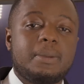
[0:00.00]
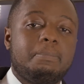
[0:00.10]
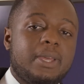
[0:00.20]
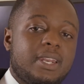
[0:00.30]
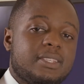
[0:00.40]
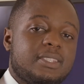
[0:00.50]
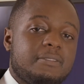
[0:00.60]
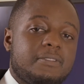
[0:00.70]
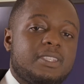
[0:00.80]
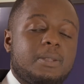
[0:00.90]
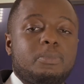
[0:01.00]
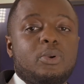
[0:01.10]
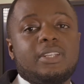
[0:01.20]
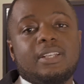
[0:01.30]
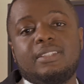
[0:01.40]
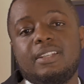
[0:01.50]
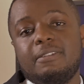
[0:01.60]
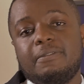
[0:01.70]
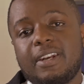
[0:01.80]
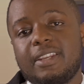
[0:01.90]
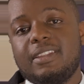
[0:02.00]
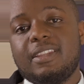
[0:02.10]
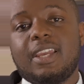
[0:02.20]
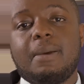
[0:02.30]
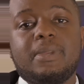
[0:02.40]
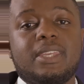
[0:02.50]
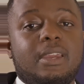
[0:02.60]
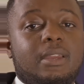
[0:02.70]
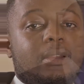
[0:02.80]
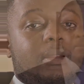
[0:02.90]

a better service and product delivery in the coming year.